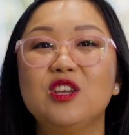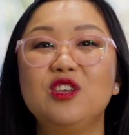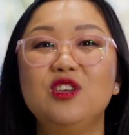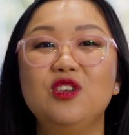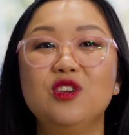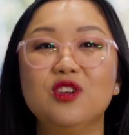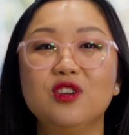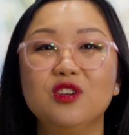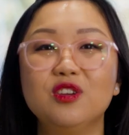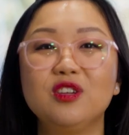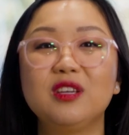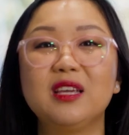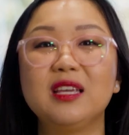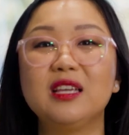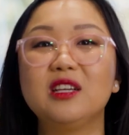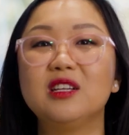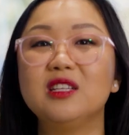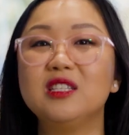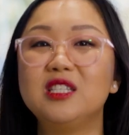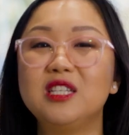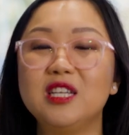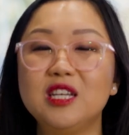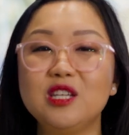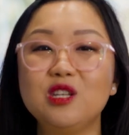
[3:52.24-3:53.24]
you can
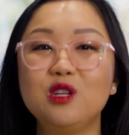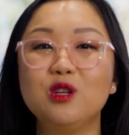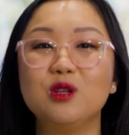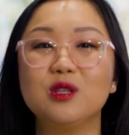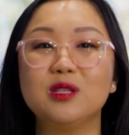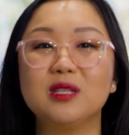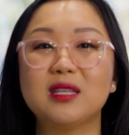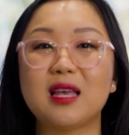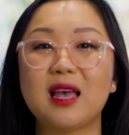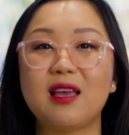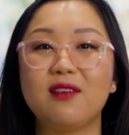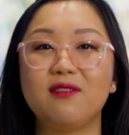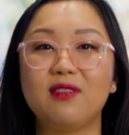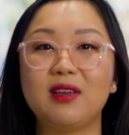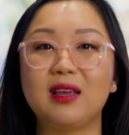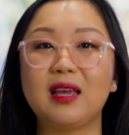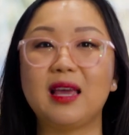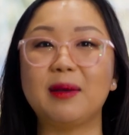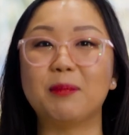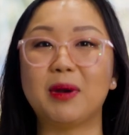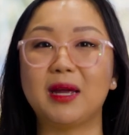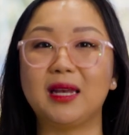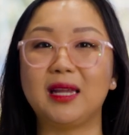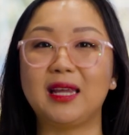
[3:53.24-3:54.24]
continue
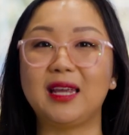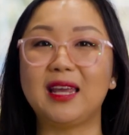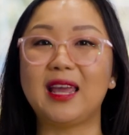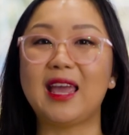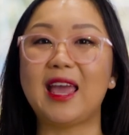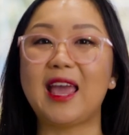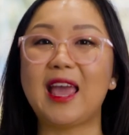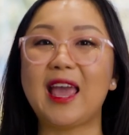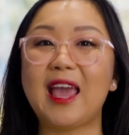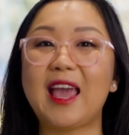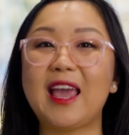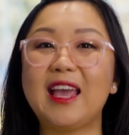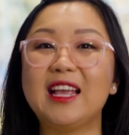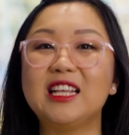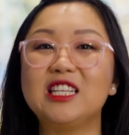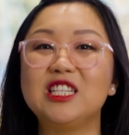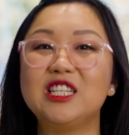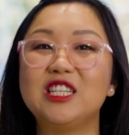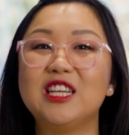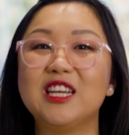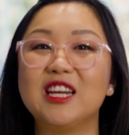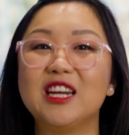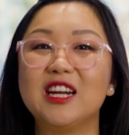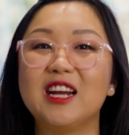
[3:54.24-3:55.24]
saving money
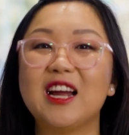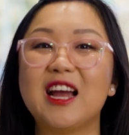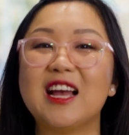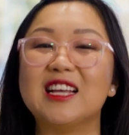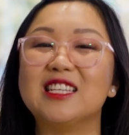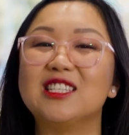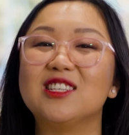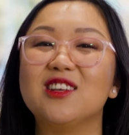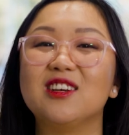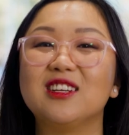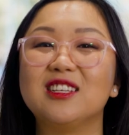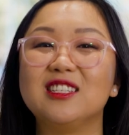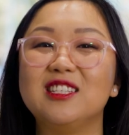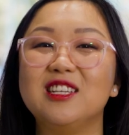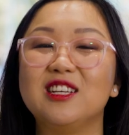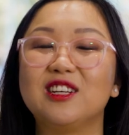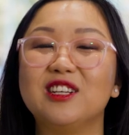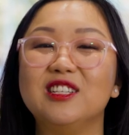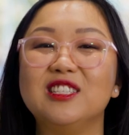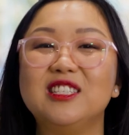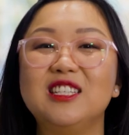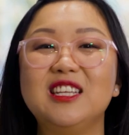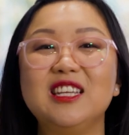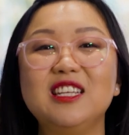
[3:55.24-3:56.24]
each year as long as you
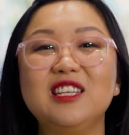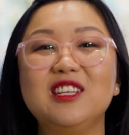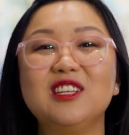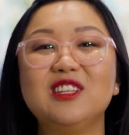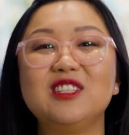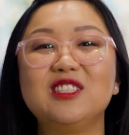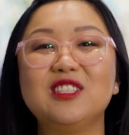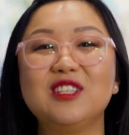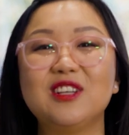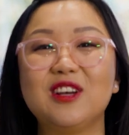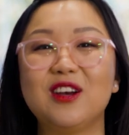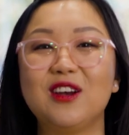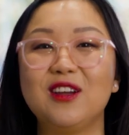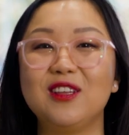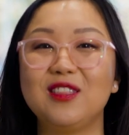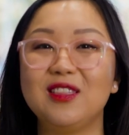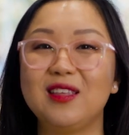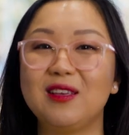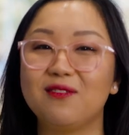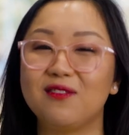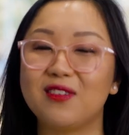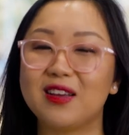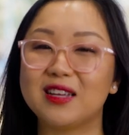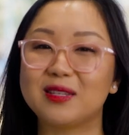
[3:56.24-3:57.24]
continue to own
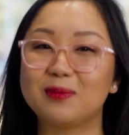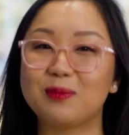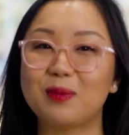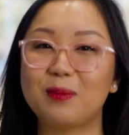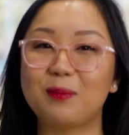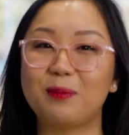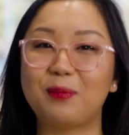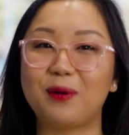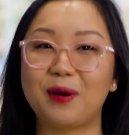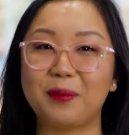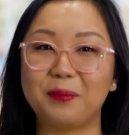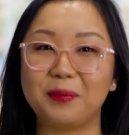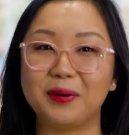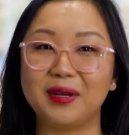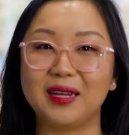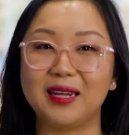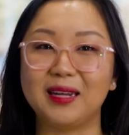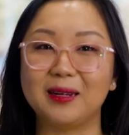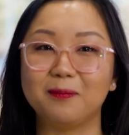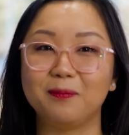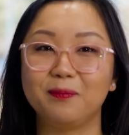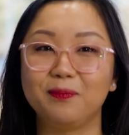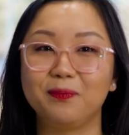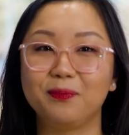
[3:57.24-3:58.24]
the investment
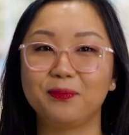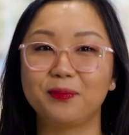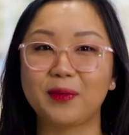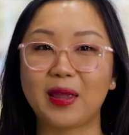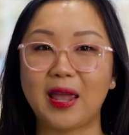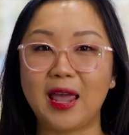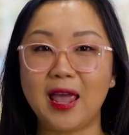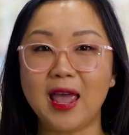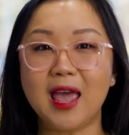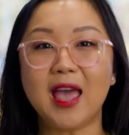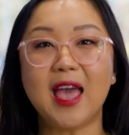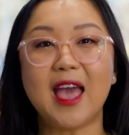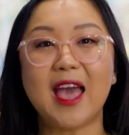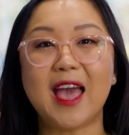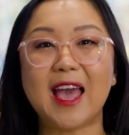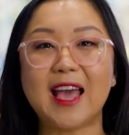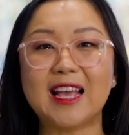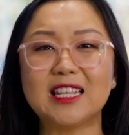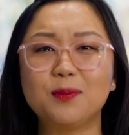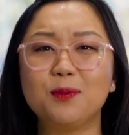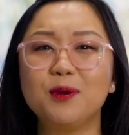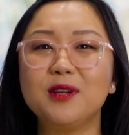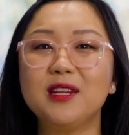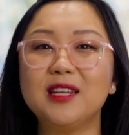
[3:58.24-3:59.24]
property.
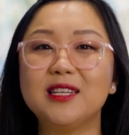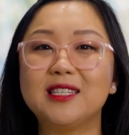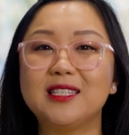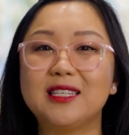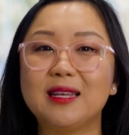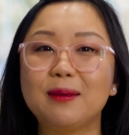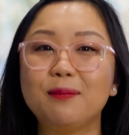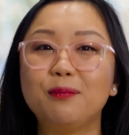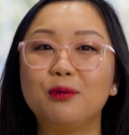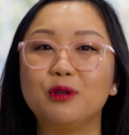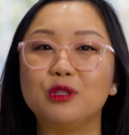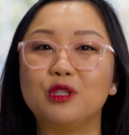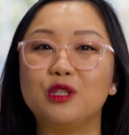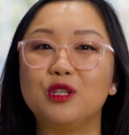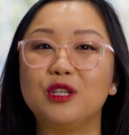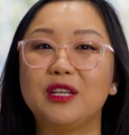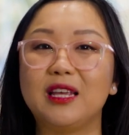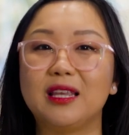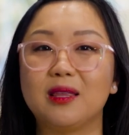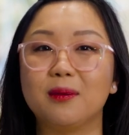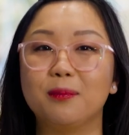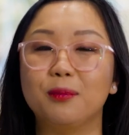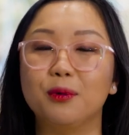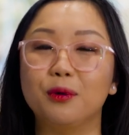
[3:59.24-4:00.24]
It's pretty simple to
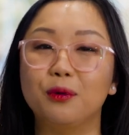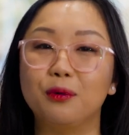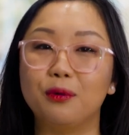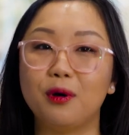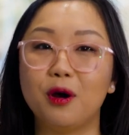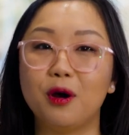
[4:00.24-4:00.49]
get the ball